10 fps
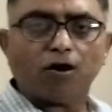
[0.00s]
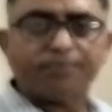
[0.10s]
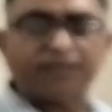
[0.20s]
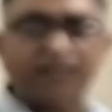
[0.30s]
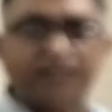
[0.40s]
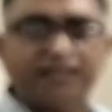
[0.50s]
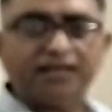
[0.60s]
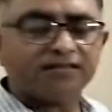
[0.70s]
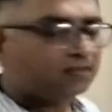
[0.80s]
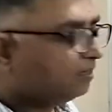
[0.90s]
option in
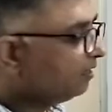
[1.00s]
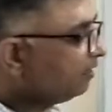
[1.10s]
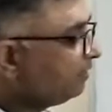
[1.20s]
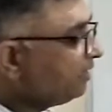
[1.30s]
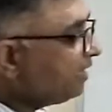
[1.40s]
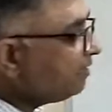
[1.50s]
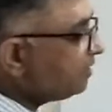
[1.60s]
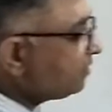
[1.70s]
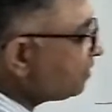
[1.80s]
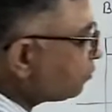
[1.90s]
this, then
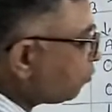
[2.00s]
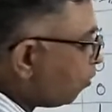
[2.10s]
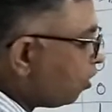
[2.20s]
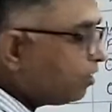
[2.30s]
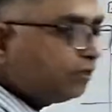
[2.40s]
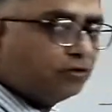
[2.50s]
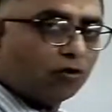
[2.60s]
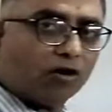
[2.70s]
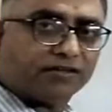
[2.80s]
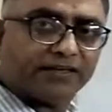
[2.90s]
this is called
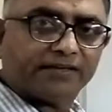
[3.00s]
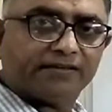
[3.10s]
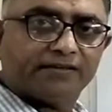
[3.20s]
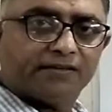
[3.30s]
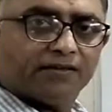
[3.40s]
NOT gate.